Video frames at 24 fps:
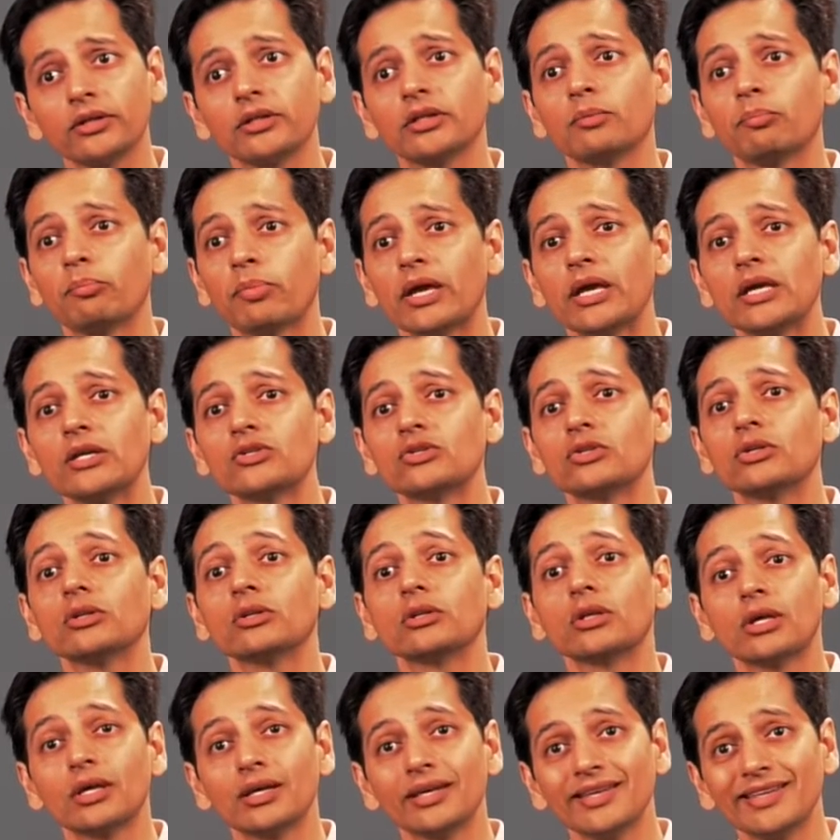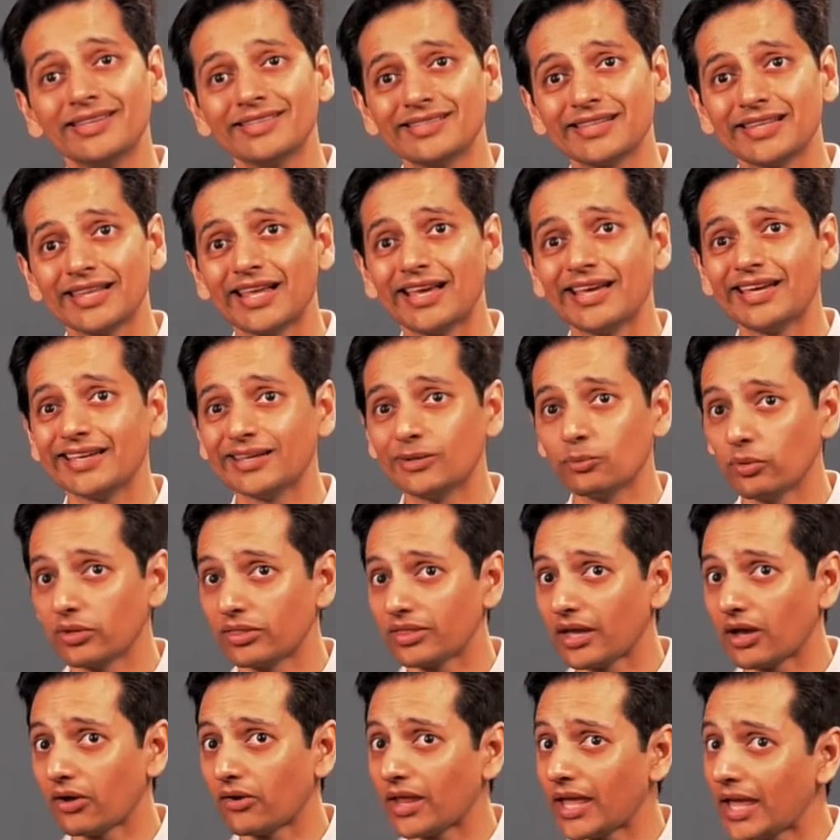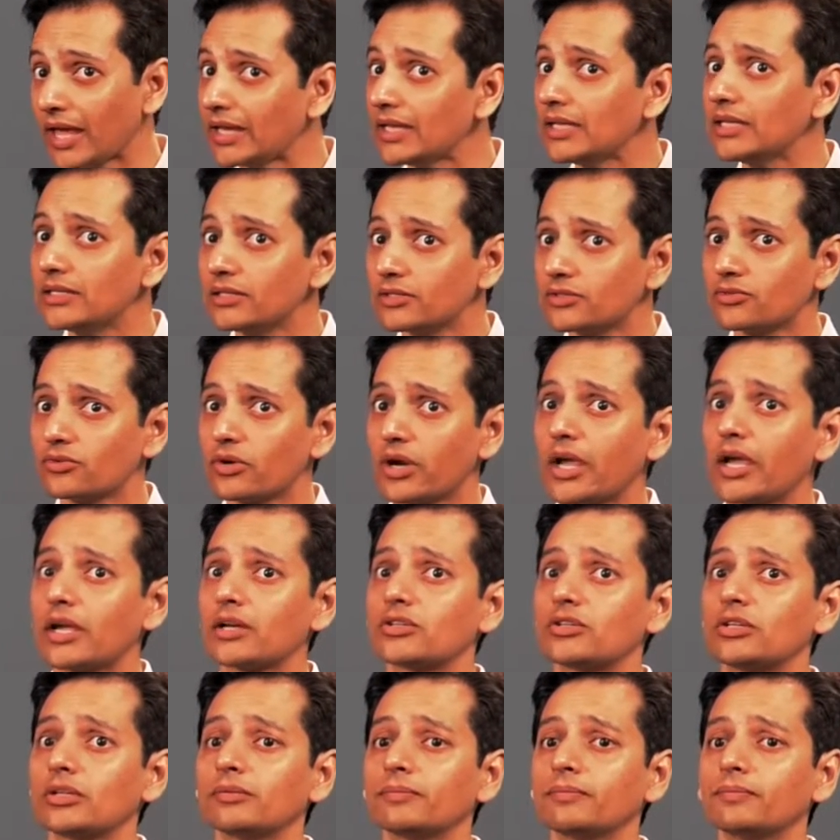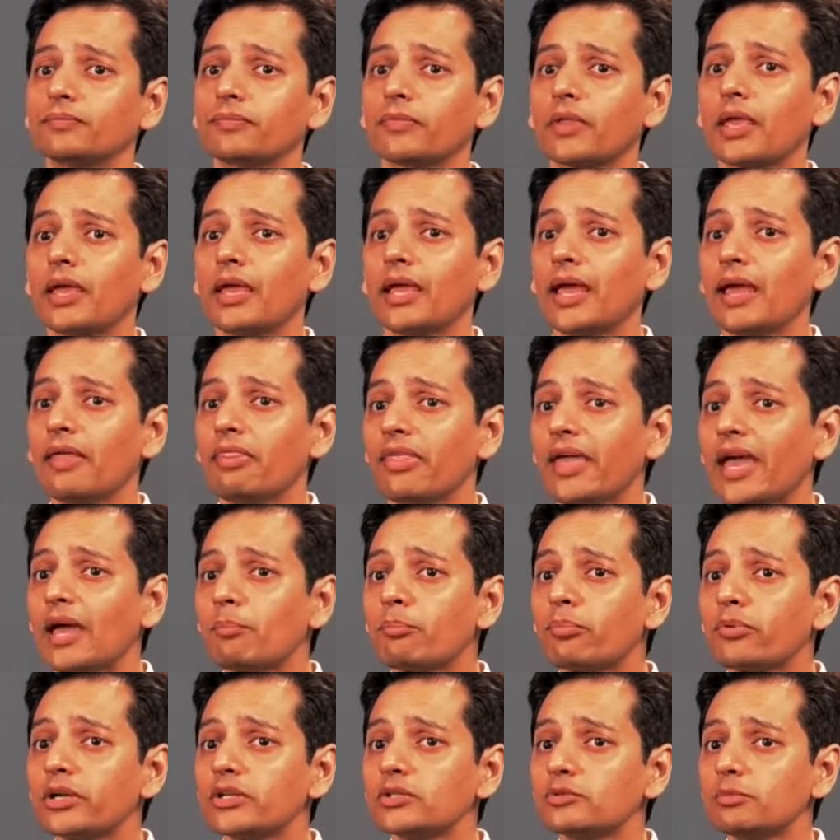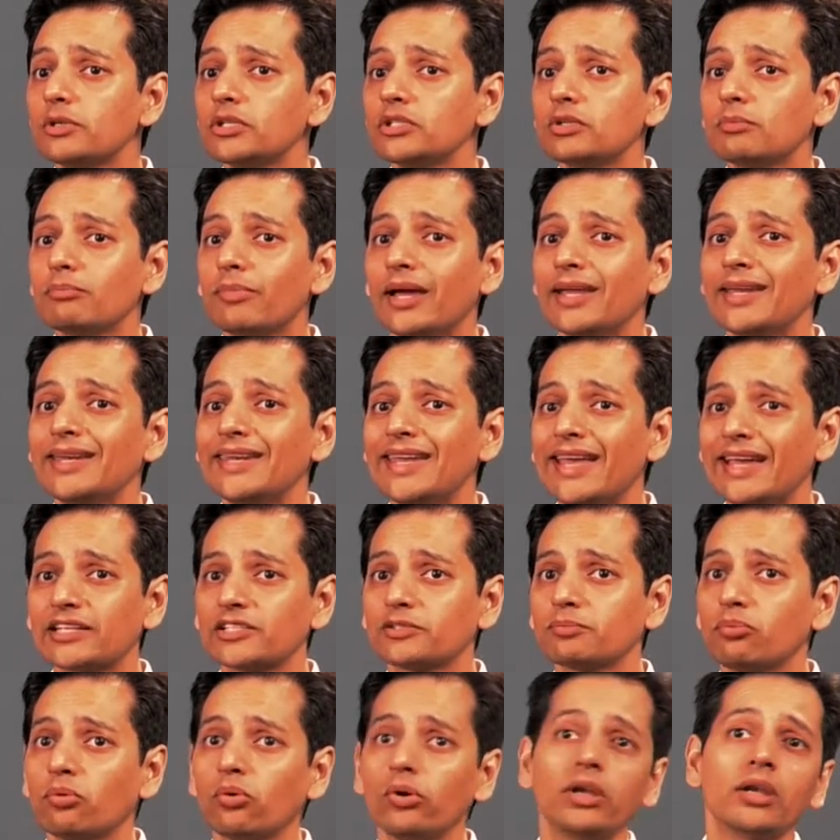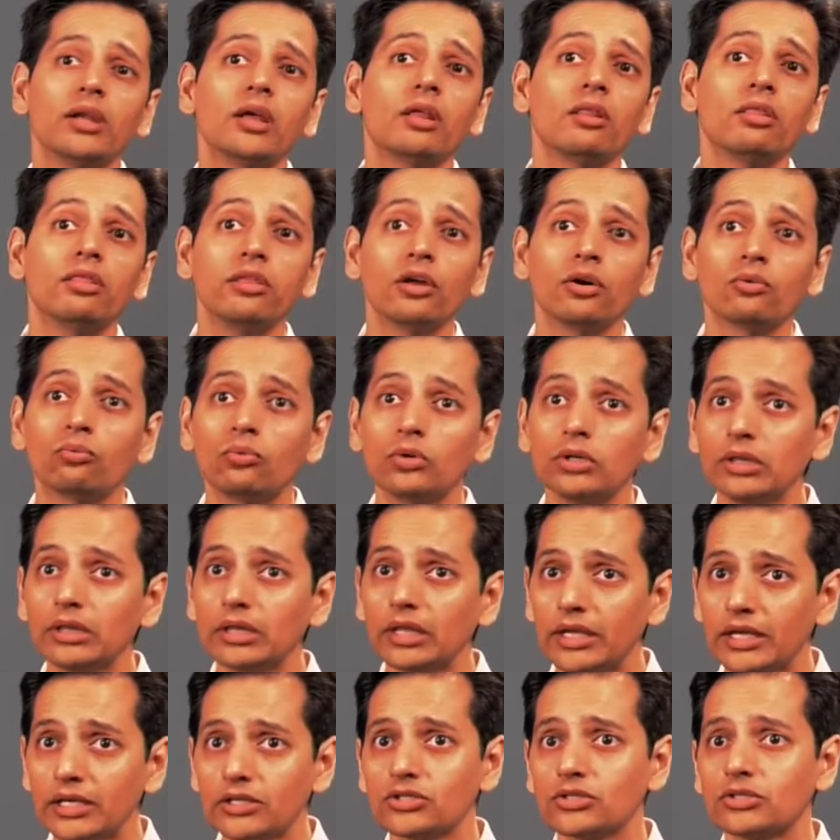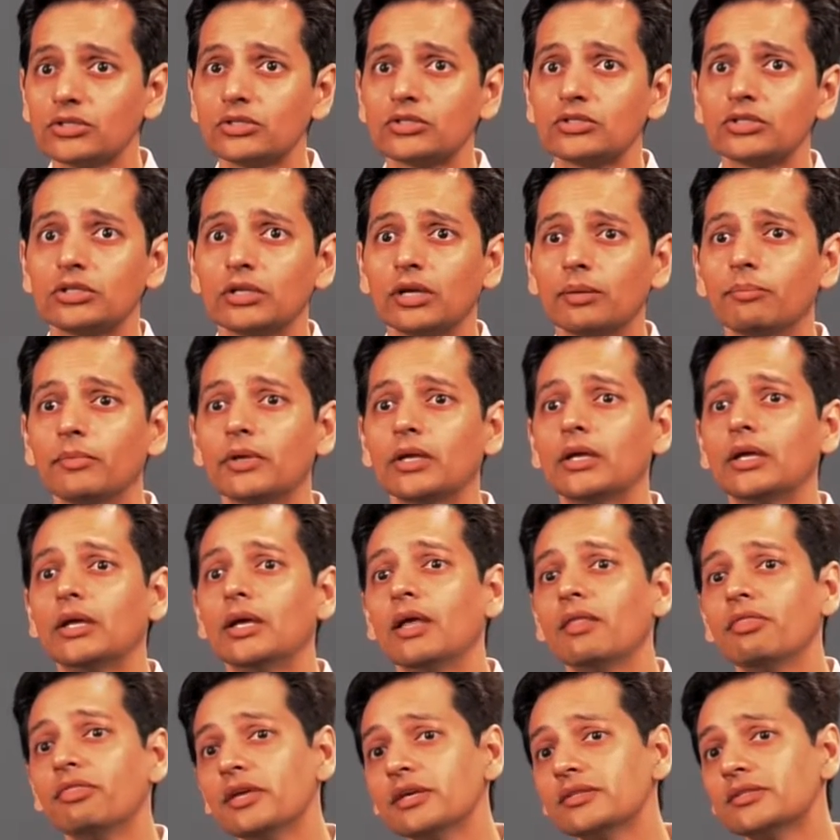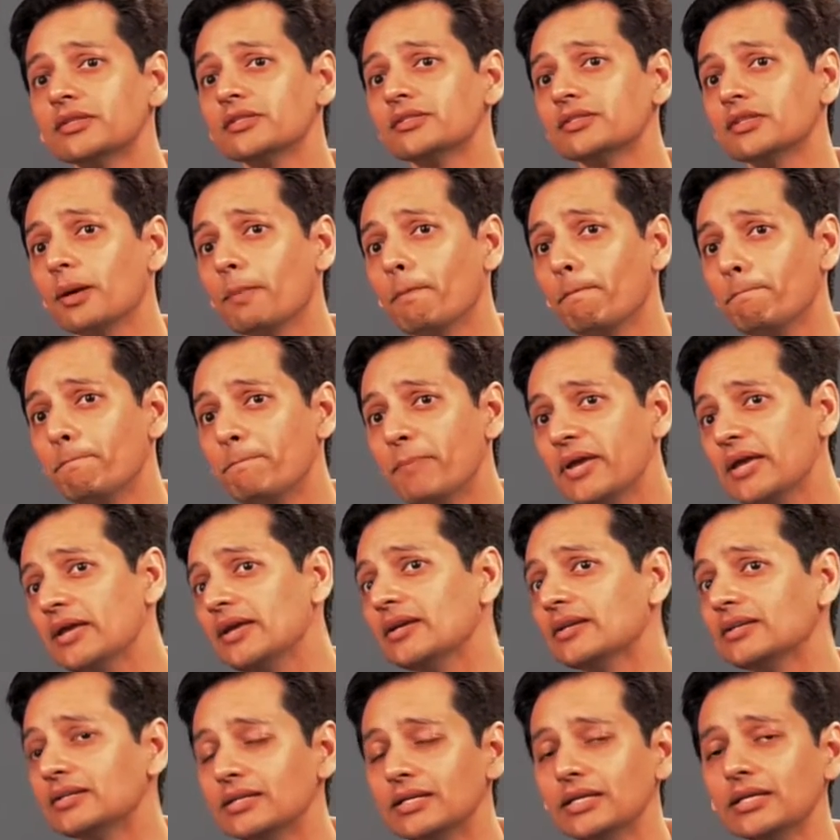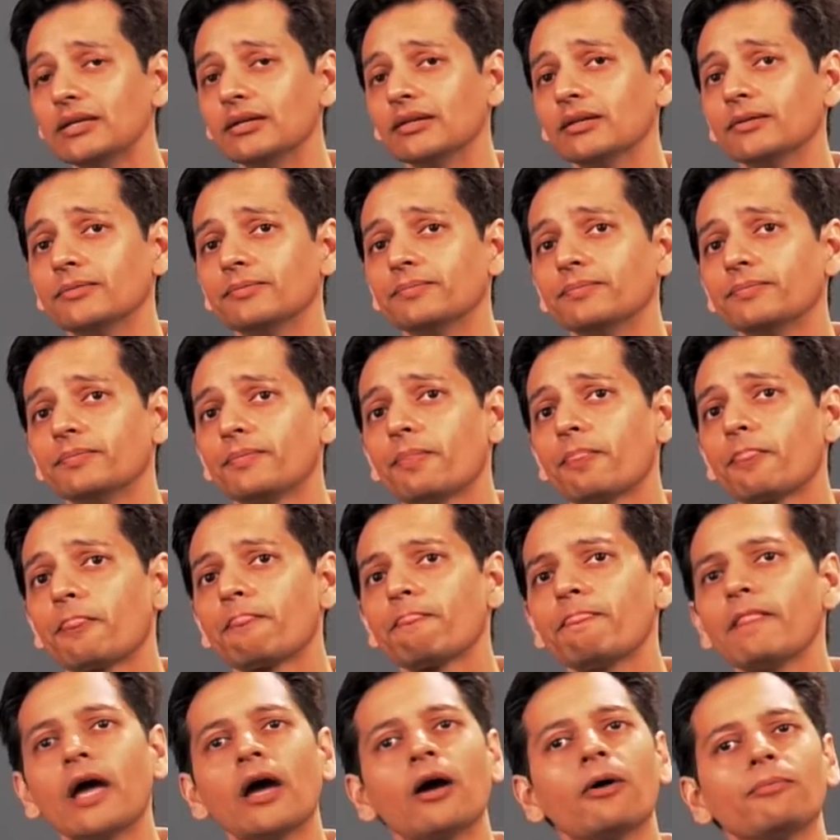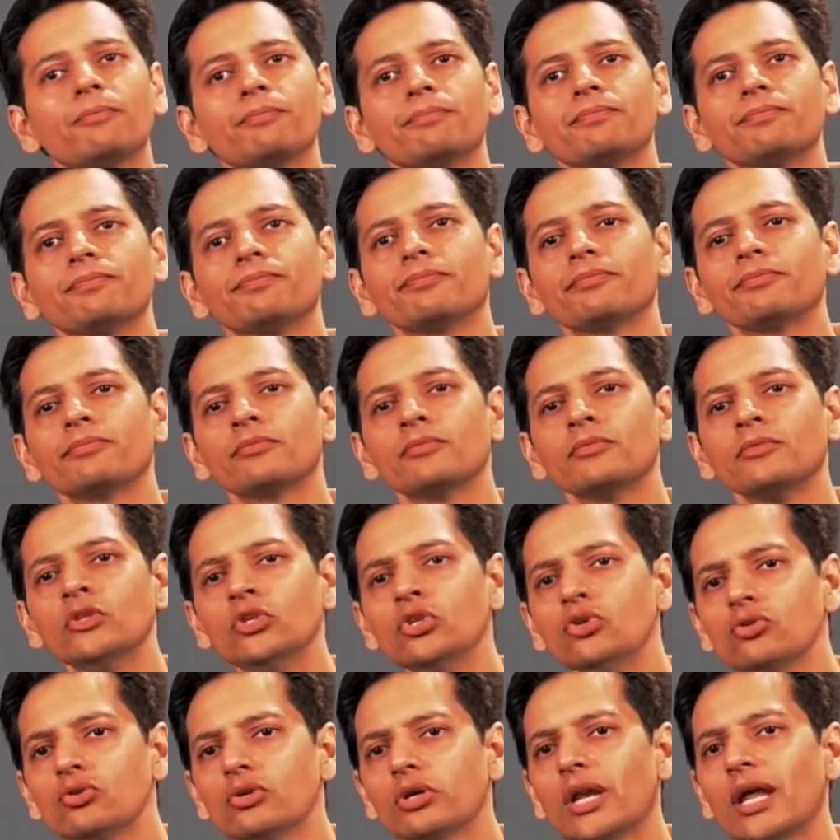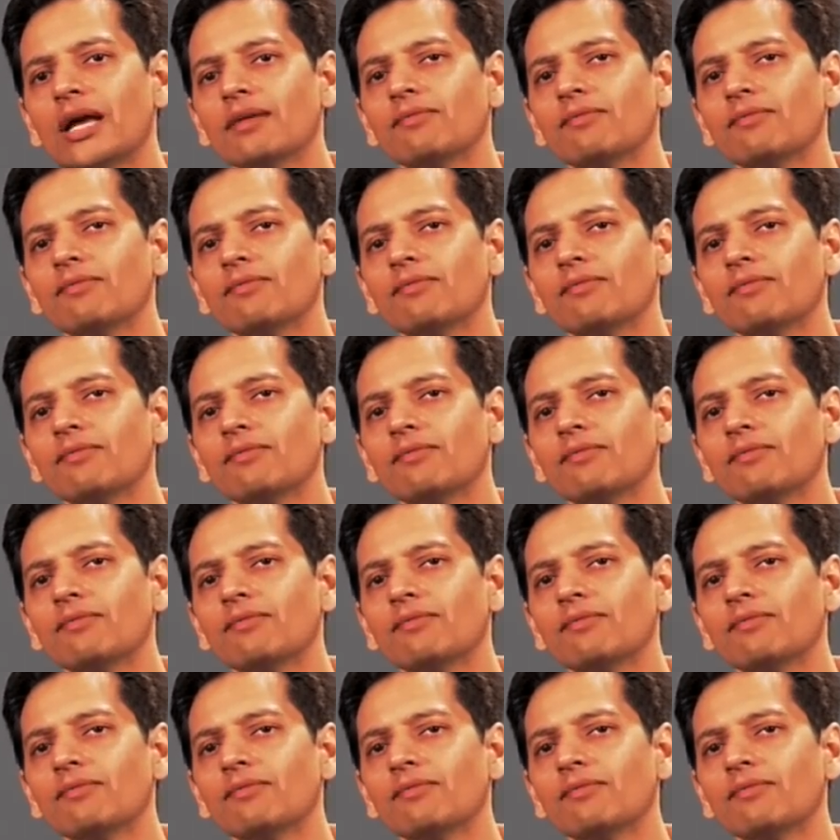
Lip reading: and the patient is like without any distraction. And that brings me to my next point, the relationship. This is a big deal. Now, you could